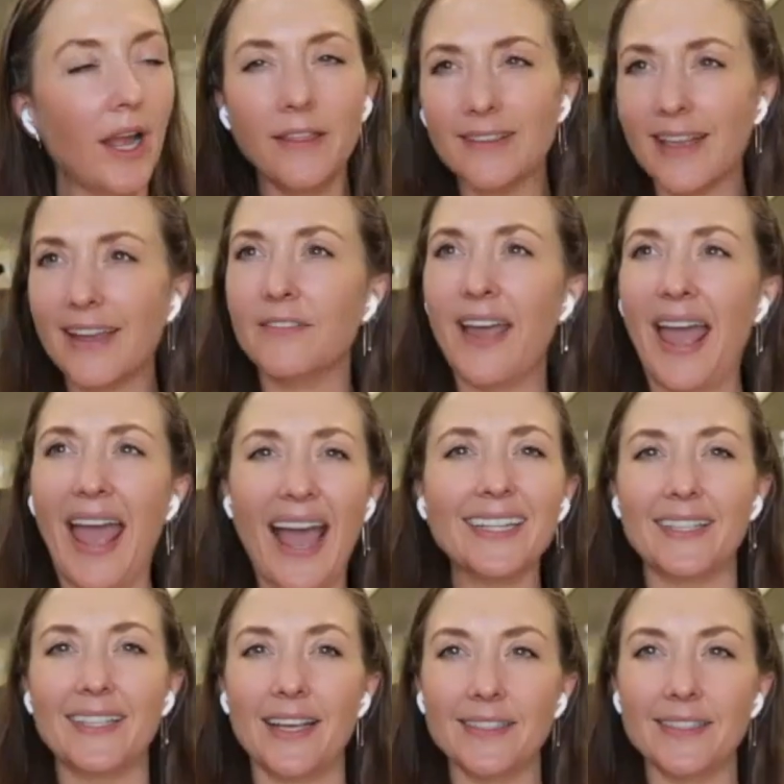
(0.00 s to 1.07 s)
side of
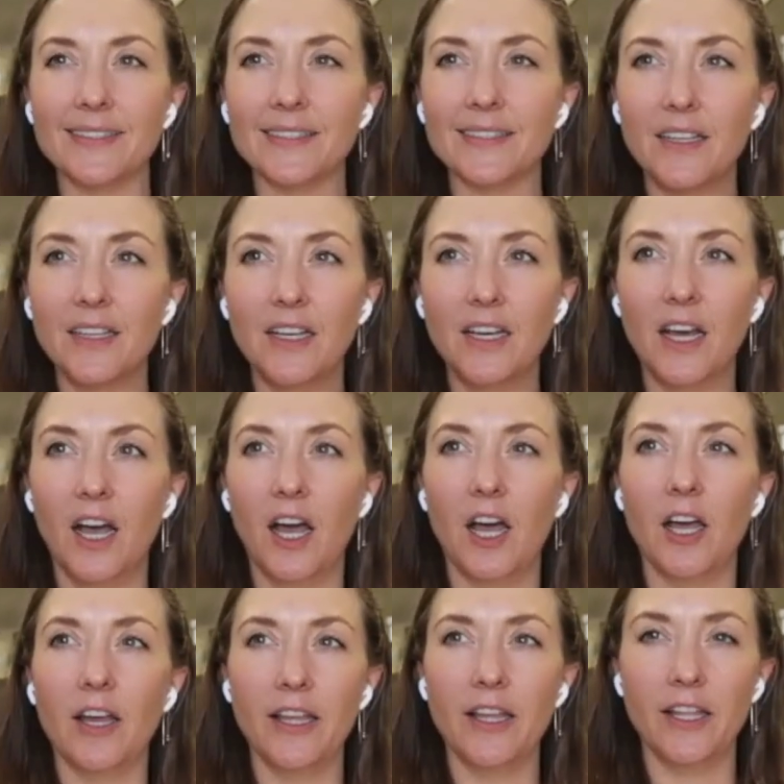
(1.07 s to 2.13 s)
access
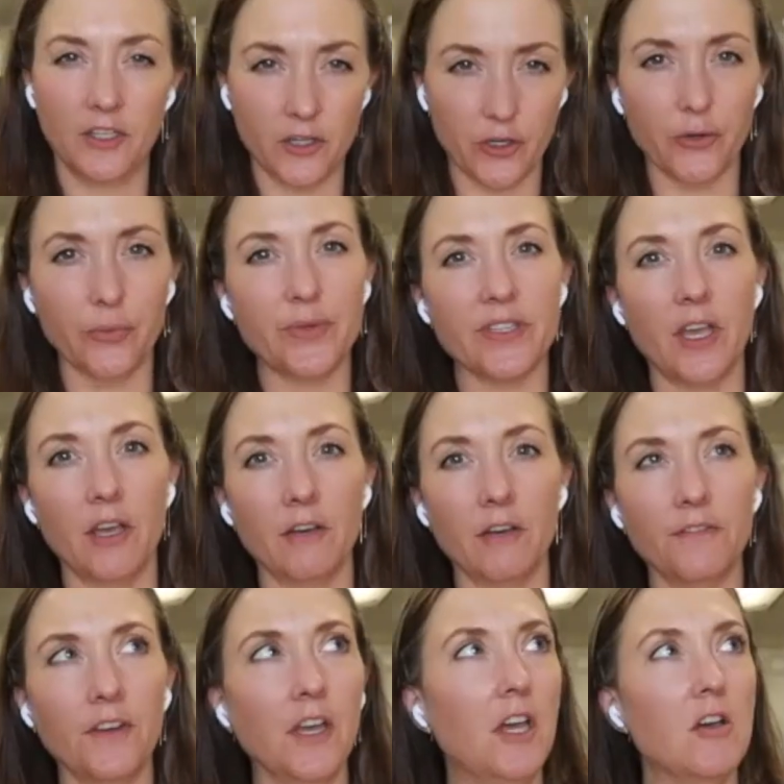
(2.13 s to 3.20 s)
in terms
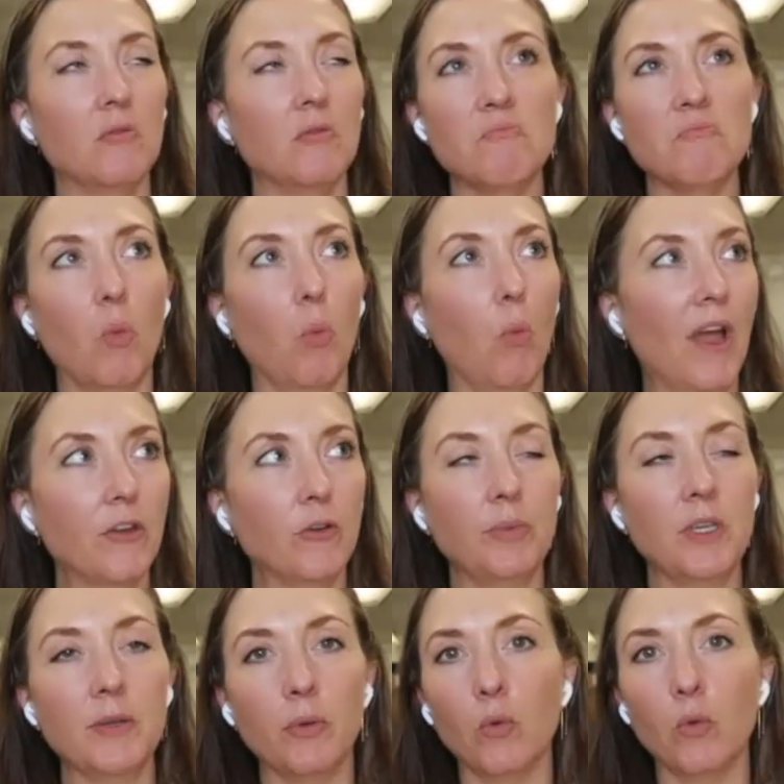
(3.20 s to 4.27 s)
of whether
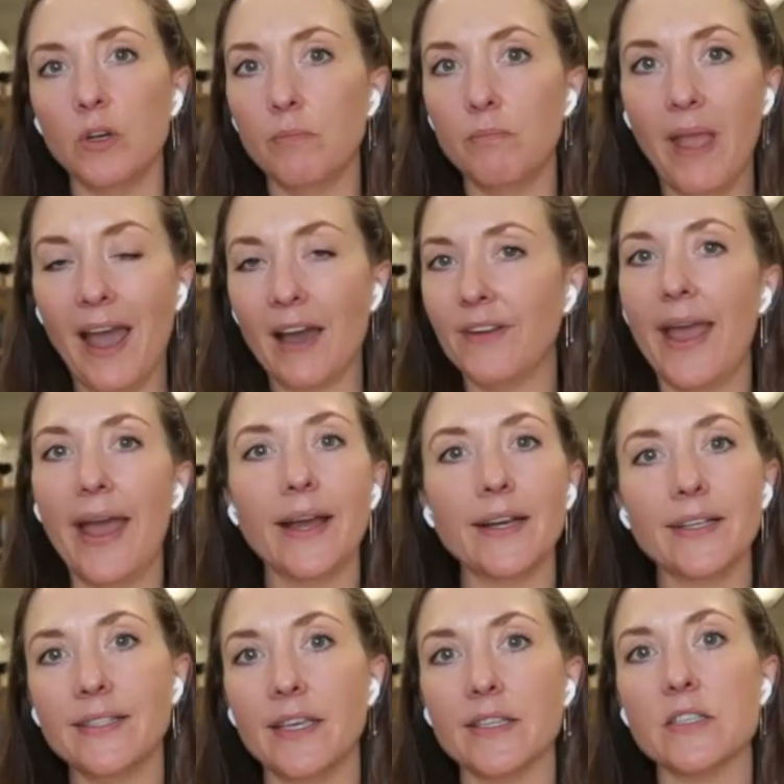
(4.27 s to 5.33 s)
people would have
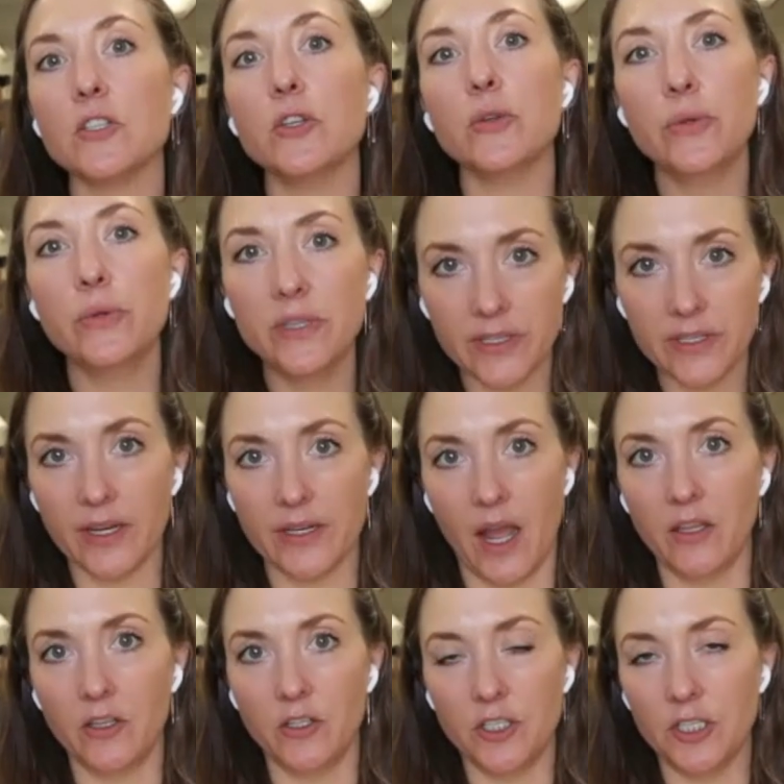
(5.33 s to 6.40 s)
access to this
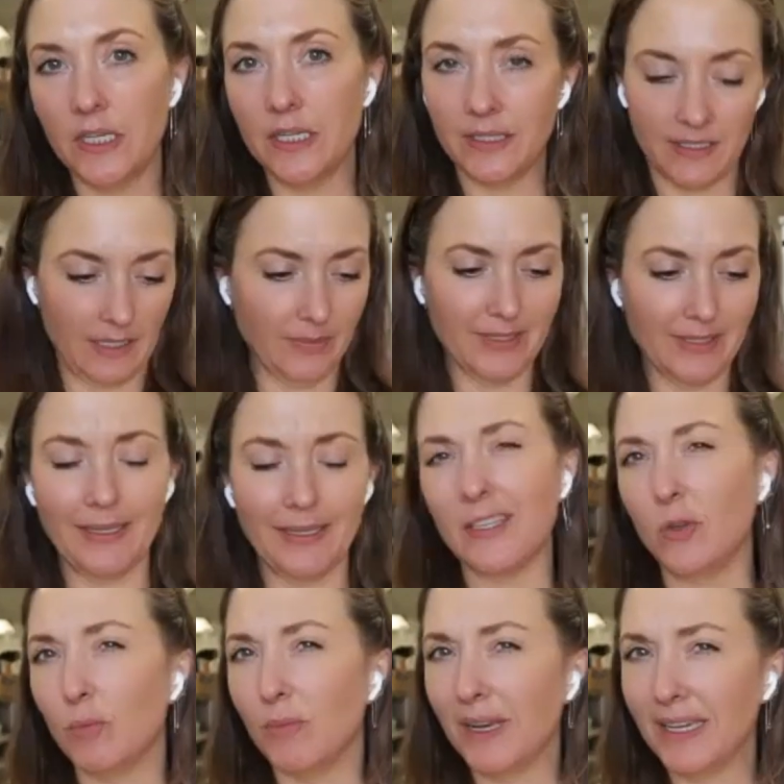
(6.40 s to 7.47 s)
technology. It seems like
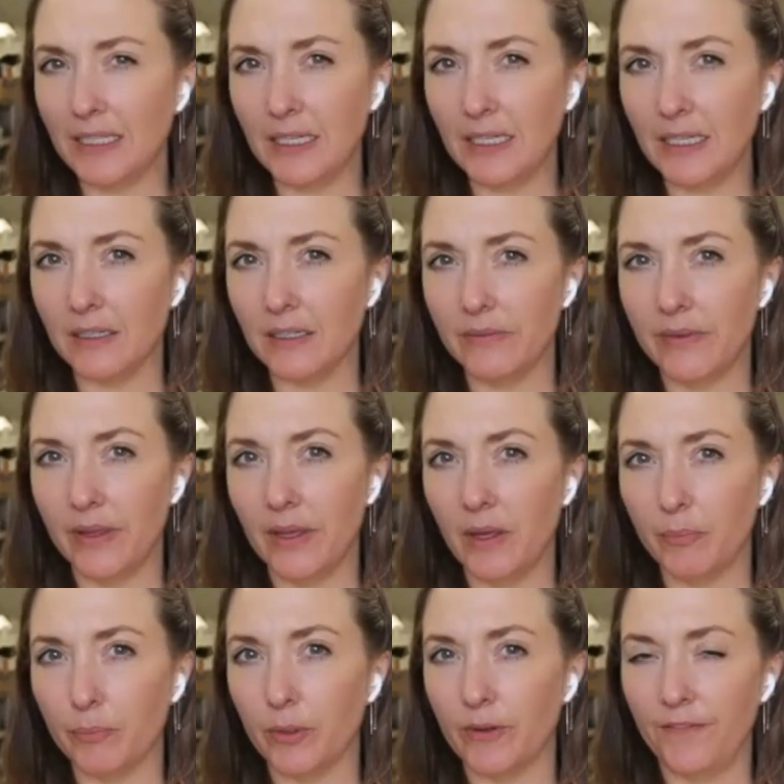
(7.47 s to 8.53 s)
you might need a
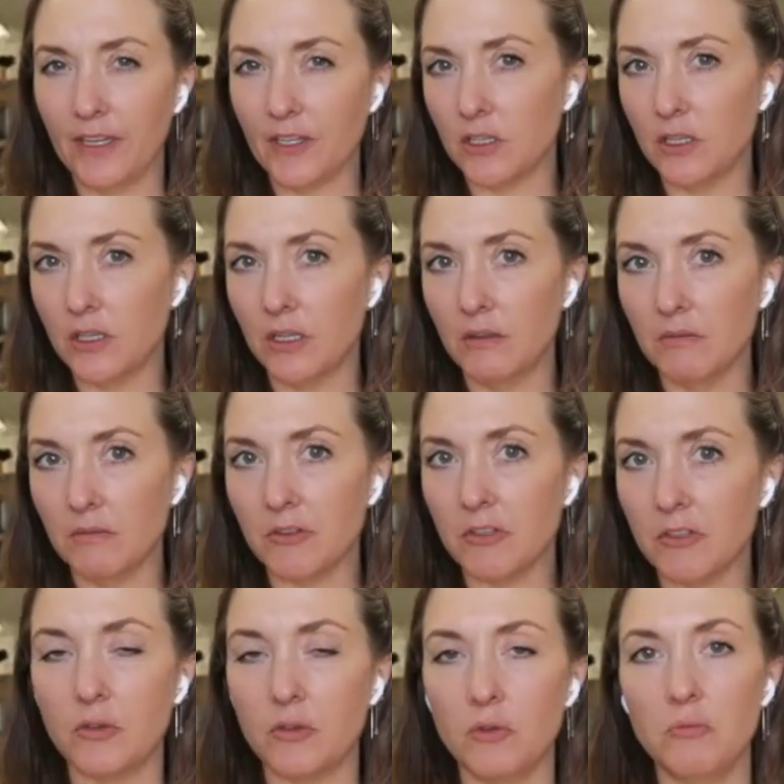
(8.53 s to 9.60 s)
professional
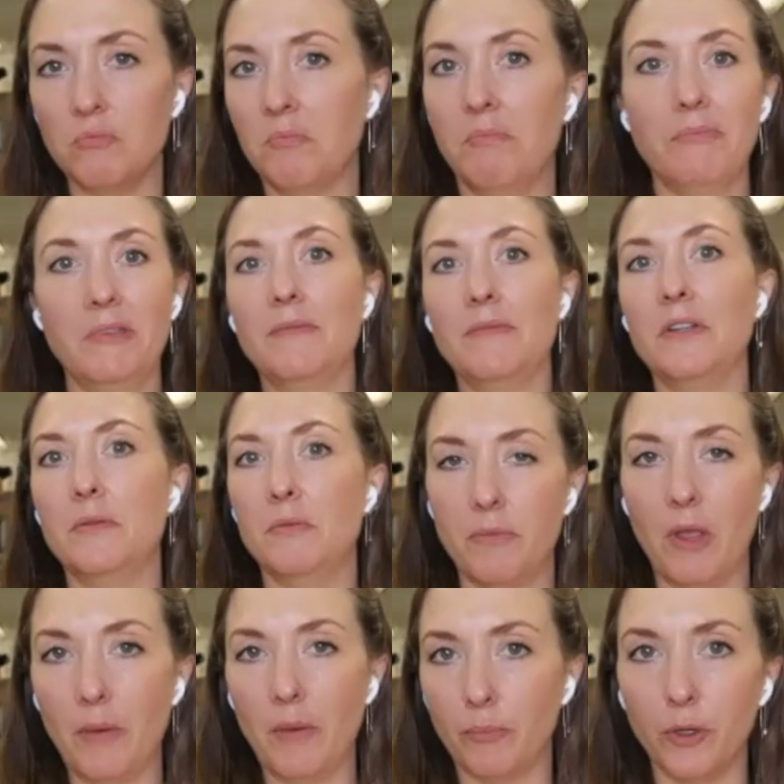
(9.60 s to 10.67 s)
to even
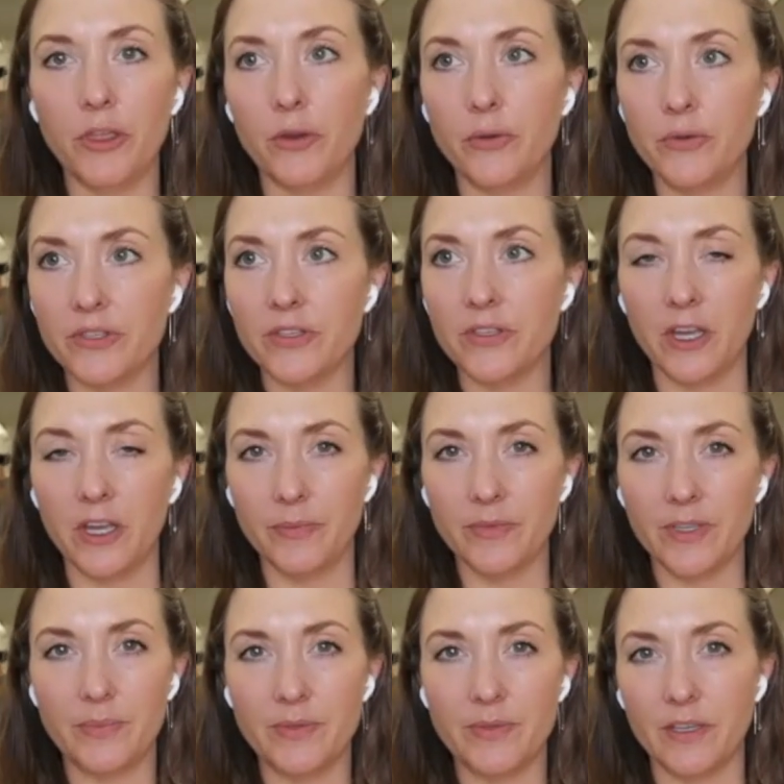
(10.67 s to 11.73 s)
put those
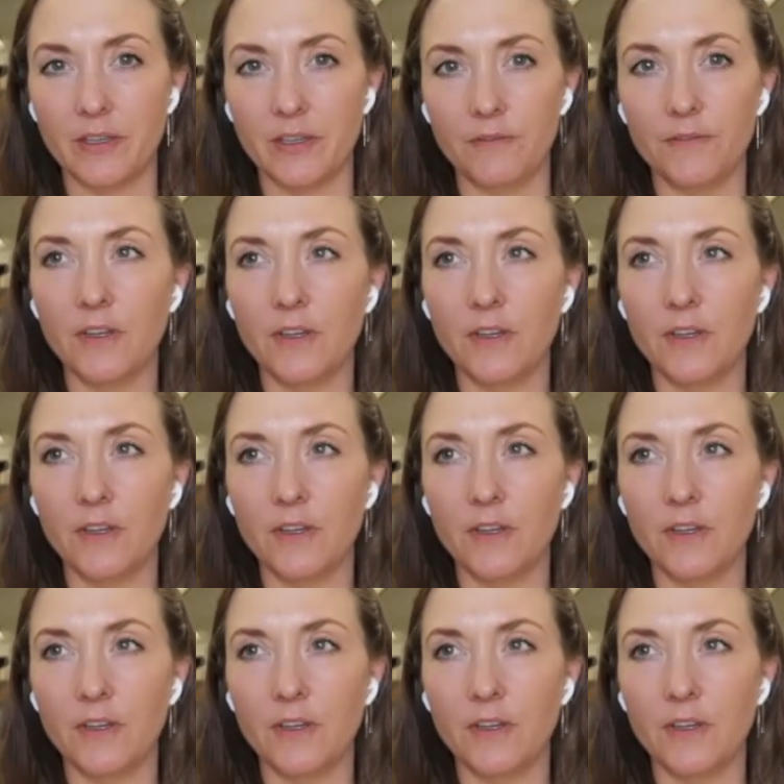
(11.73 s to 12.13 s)
types of